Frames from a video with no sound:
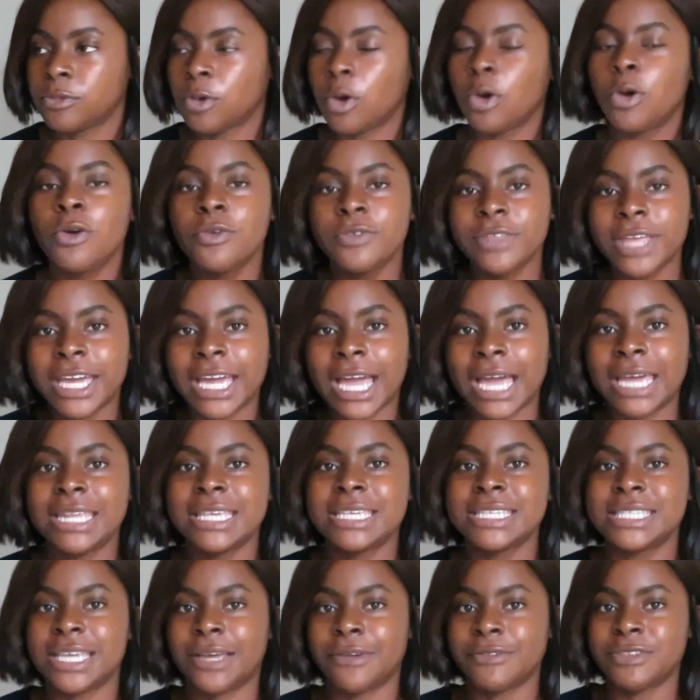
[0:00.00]
all that kind
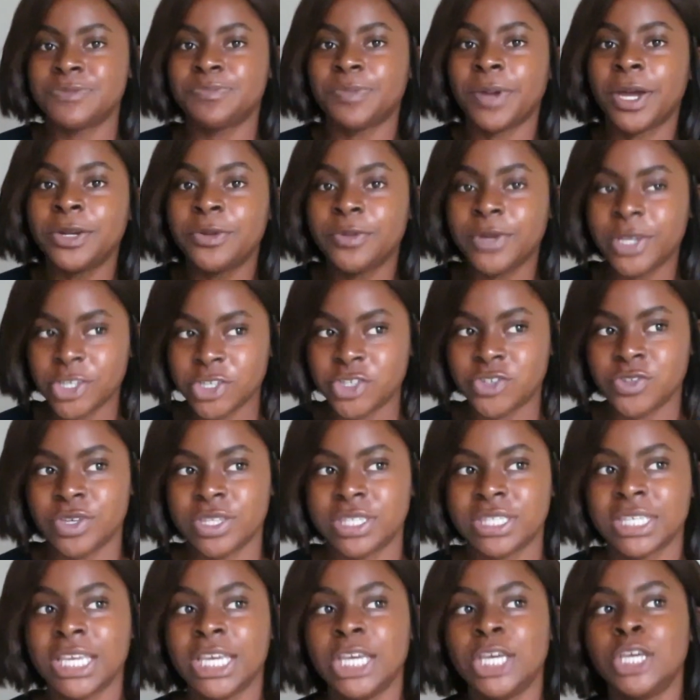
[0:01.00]
of stuff, spinal injuries.